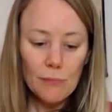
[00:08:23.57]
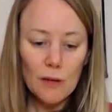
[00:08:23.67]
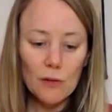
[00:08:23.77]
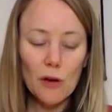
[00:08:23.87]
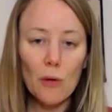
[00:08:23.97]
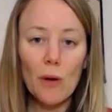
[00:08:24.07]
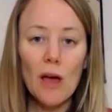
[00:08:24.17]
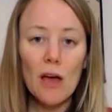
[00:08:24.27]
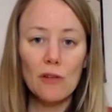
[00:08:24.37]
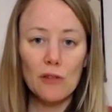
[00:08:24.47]
So
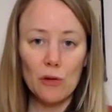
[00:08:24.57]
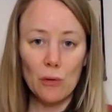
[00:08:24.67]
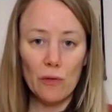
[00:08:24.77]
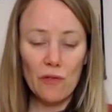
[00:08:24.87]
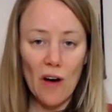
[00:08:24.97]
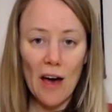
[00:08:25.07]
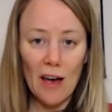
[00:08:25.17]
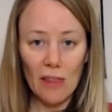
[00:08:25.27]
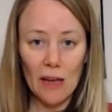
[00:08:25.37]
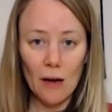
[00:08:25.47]
to fire
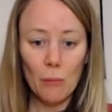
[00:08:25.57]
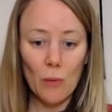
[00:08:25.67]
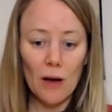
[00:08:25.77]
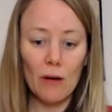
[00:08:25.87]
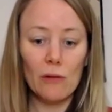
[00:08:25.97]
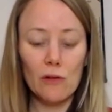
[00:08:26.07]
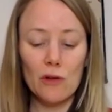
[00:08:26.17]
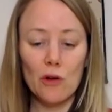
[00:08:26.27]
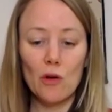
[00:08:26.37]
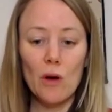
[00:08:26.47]
that up, we're going
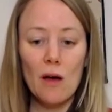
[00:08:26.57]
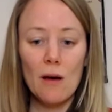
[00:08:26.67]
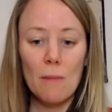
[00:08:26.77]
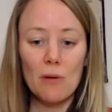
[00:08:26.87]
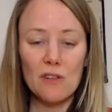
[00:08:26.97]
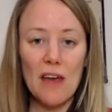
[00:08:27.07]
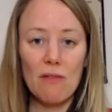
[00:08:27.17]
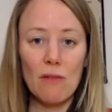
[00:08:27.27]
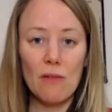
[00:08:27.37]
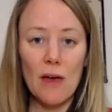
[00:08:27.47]
to
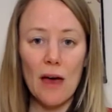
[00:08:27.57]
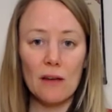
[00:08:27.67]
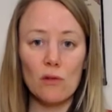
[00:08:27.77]
pretend that,